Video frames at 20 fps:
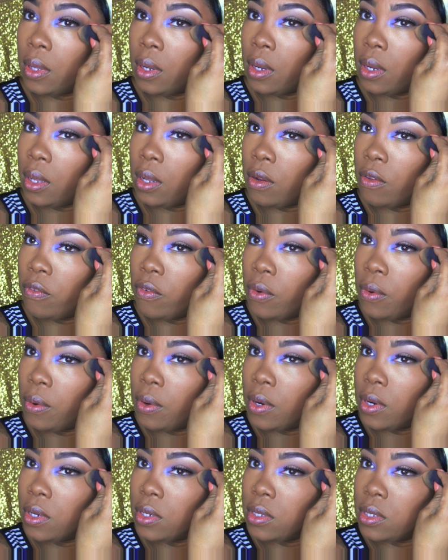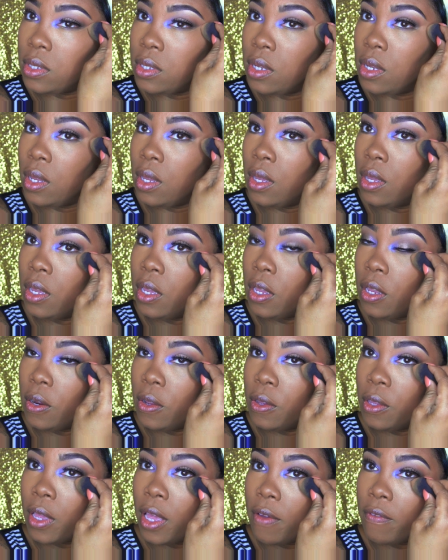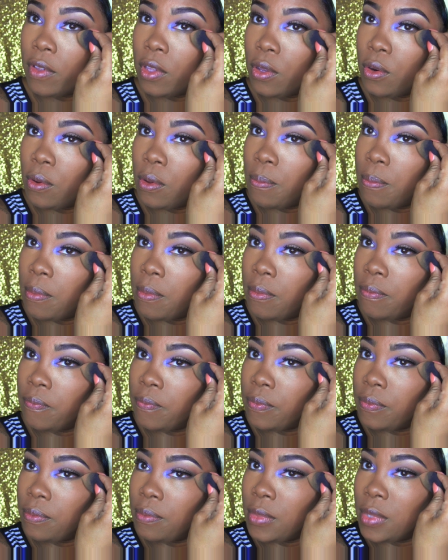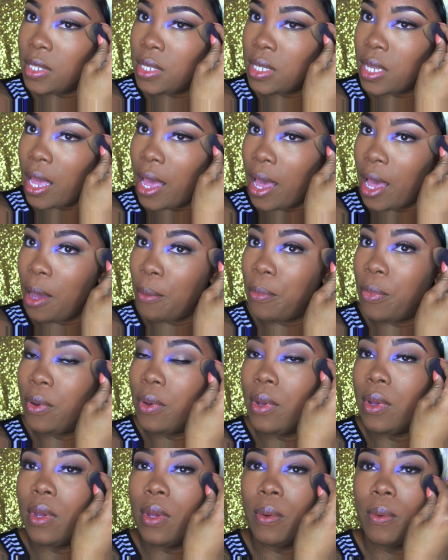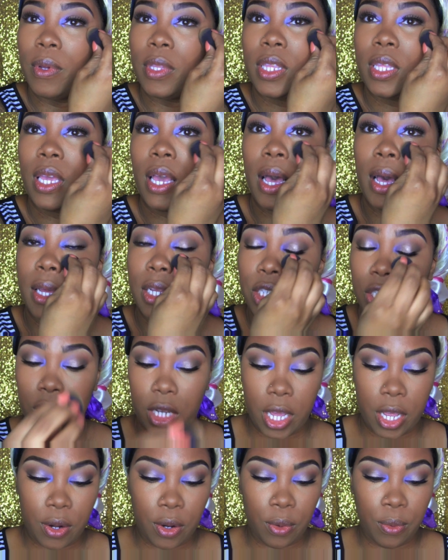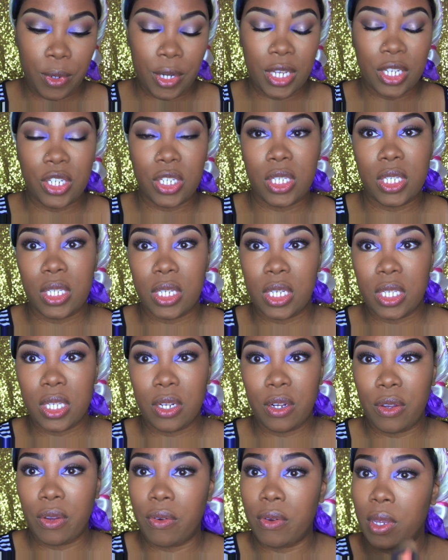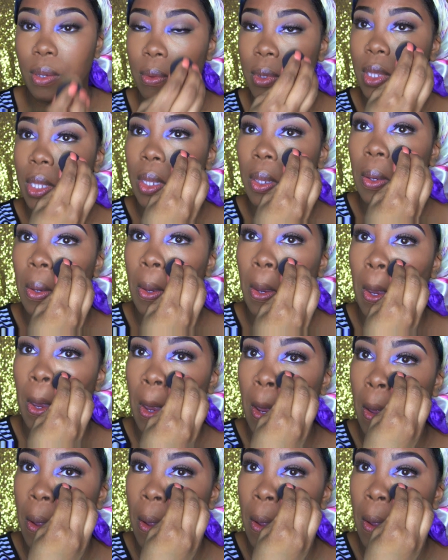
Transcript: and then of course you know you have a little mishap with the eyeshadow and it just doesn't agree with you